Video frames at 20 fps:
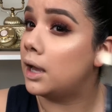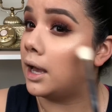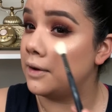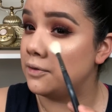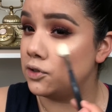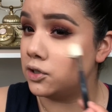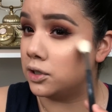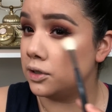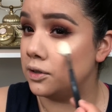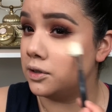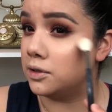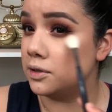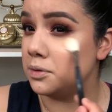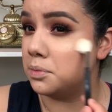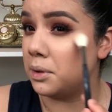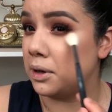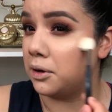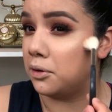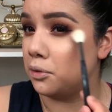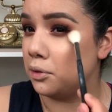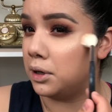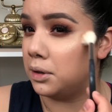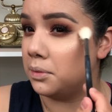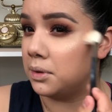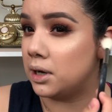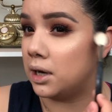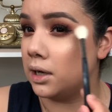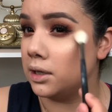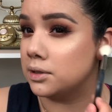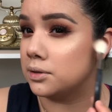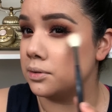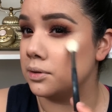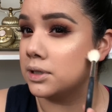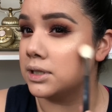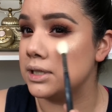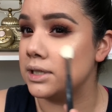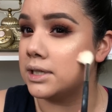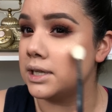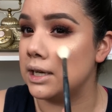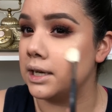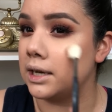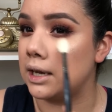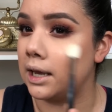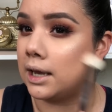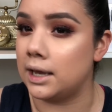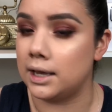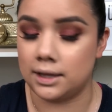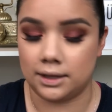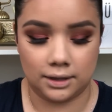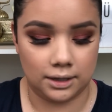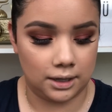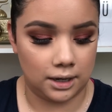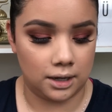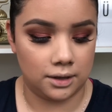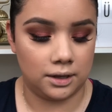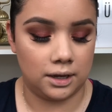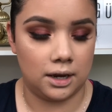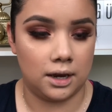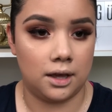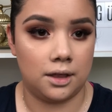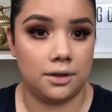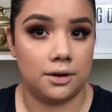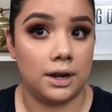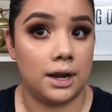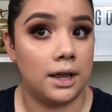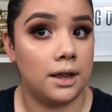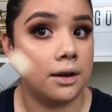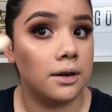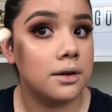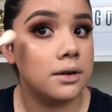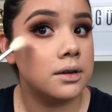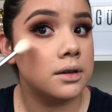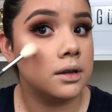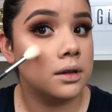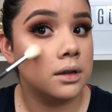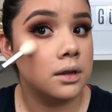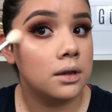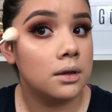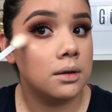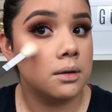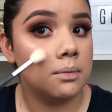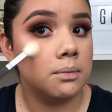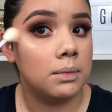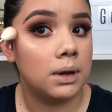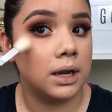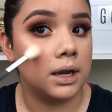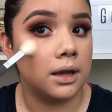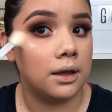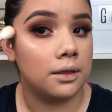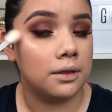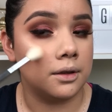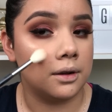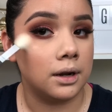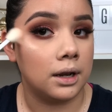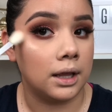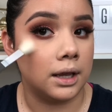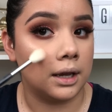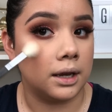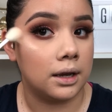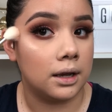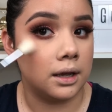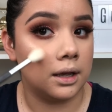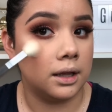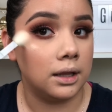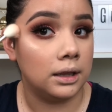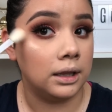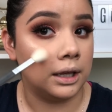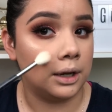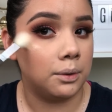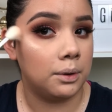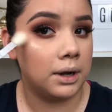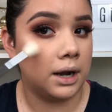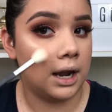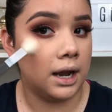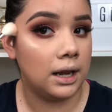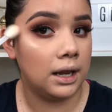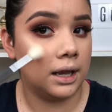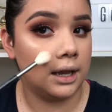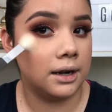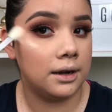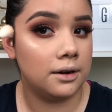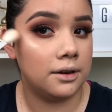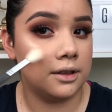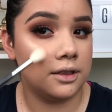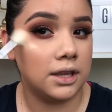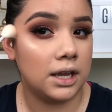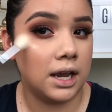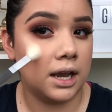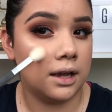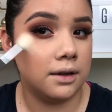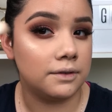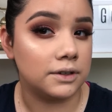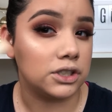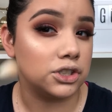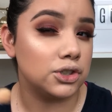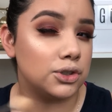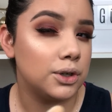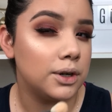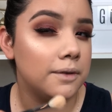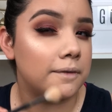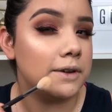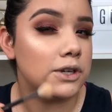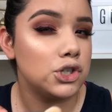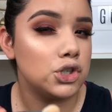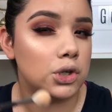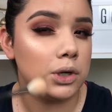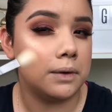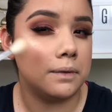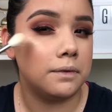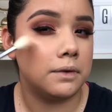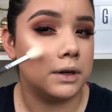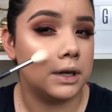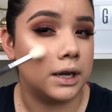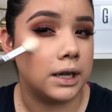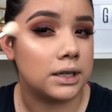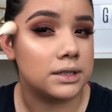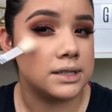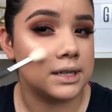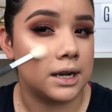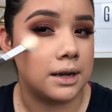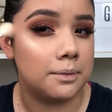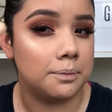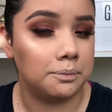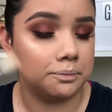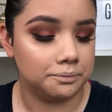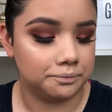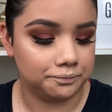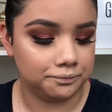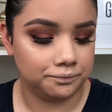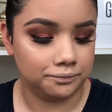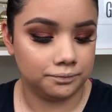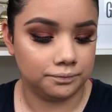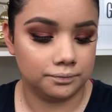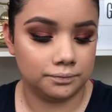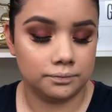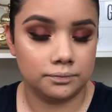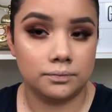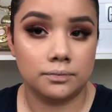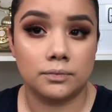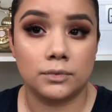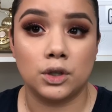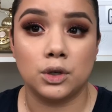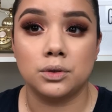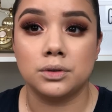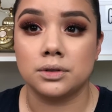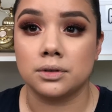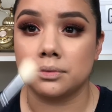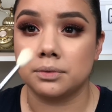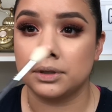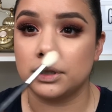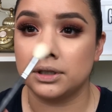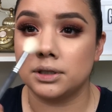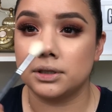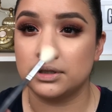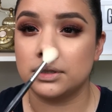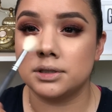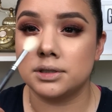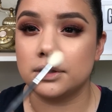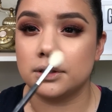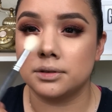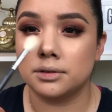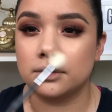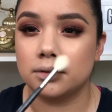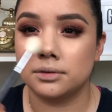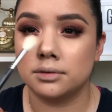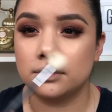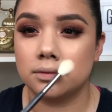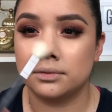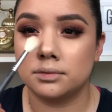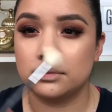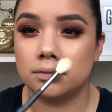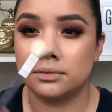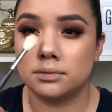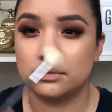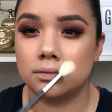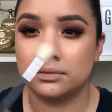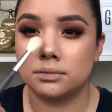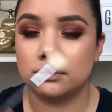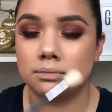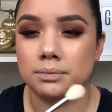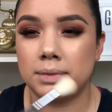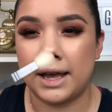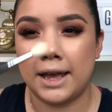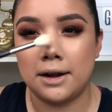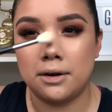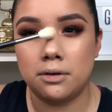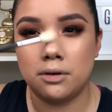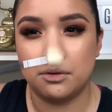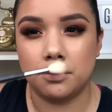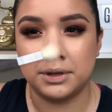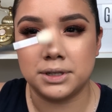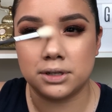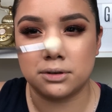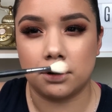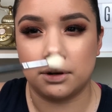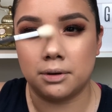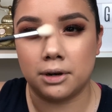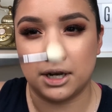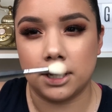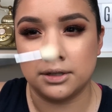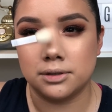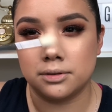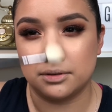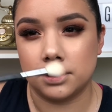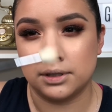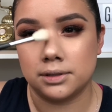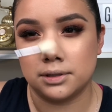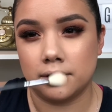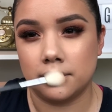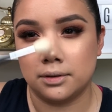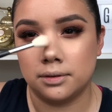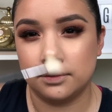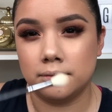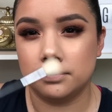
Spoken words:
I should have used my cream contour stick and the other end, my other like liquid highlighter that they have. I should have. Next time. Those are really good too. But I don't always cream contour, so.